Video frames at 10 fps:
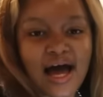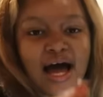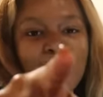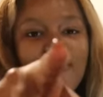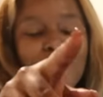I
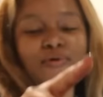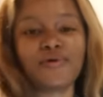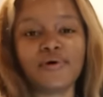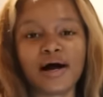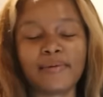don't
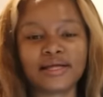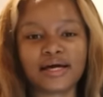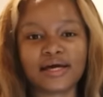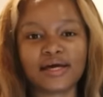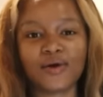know.
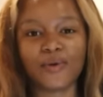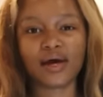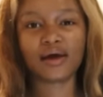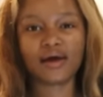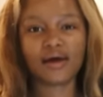
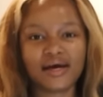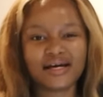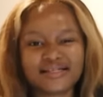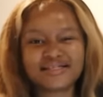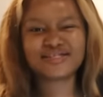
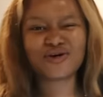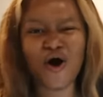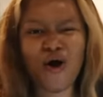Thursday is a